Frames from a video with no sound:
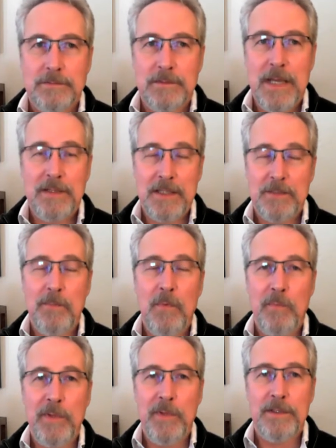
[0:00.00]
at this
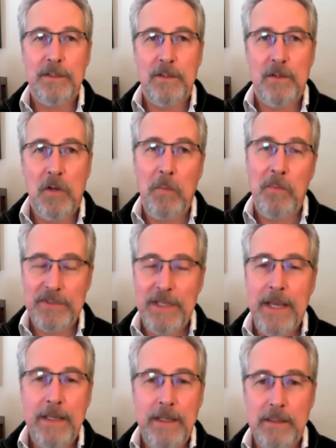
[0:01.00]
moment almost
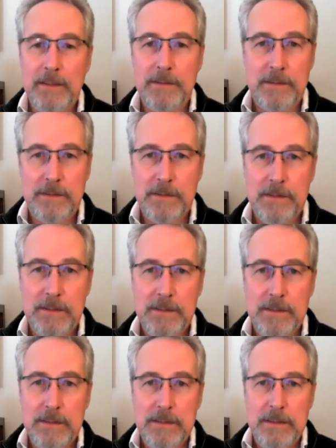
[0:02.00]
endless.
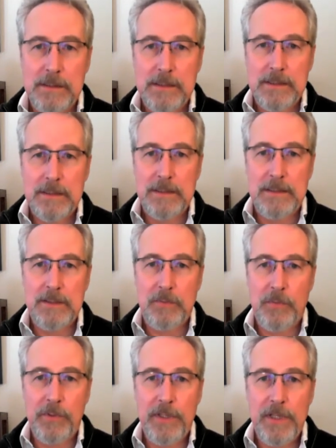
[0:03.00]

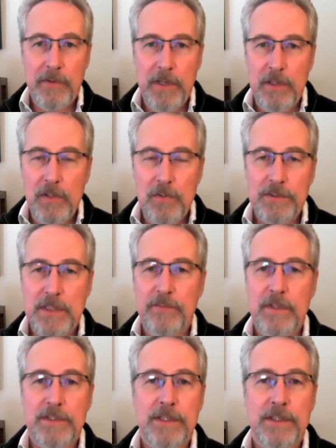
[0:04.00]
We're hearing news
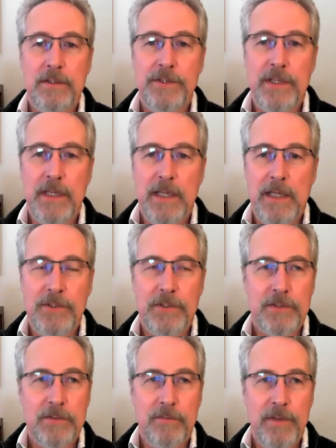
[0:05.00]
every single day. I
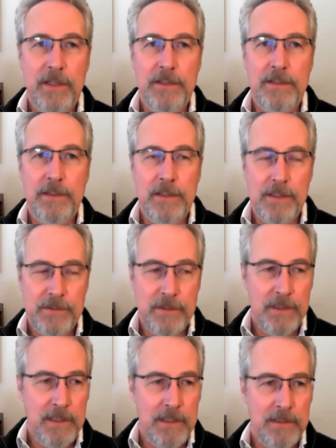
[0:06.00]
just read
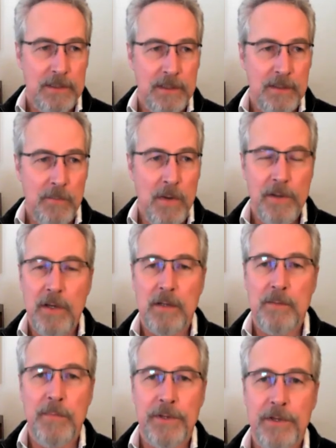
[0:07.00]
yesterday that the
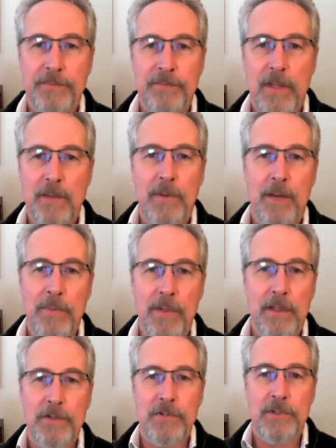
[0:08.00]
monarch butterfly
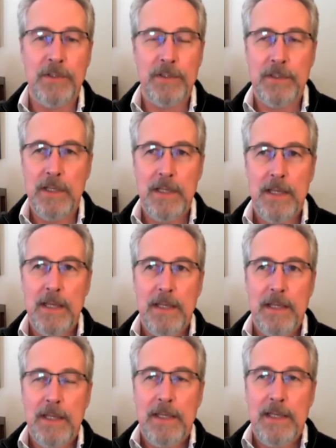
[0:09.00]
population
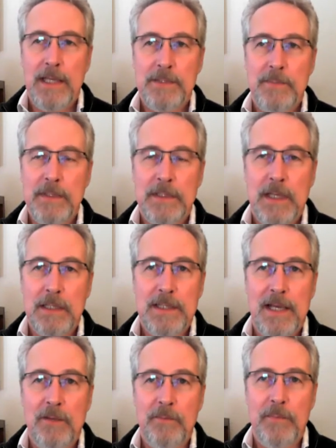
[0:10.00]
has been cut
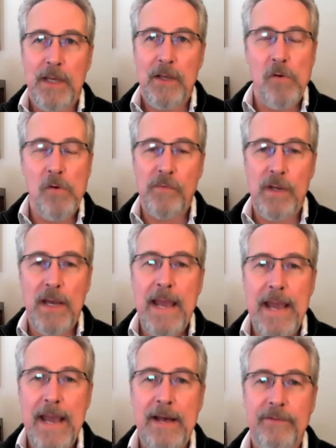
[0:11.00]
down by over a
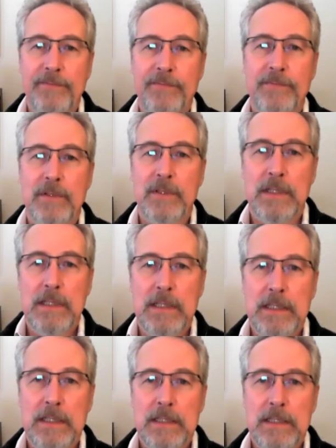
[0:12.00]
half
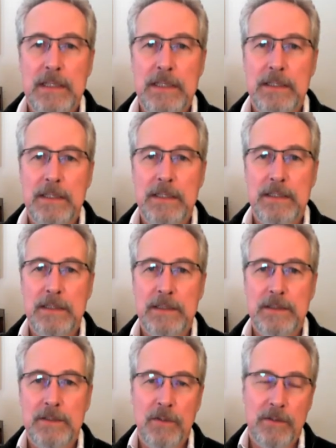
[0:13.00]
in
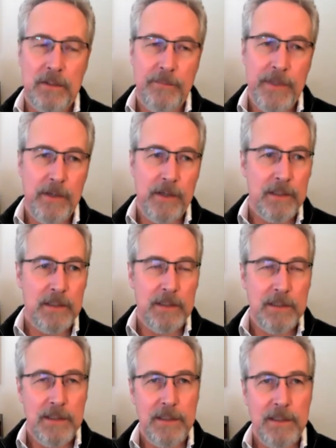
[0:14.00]
North America.
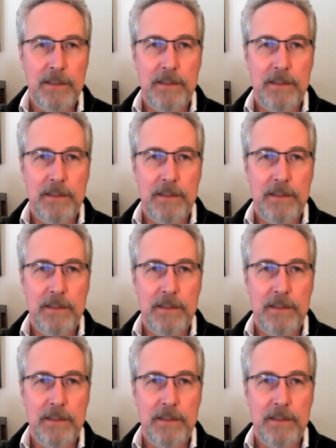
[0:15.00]
And,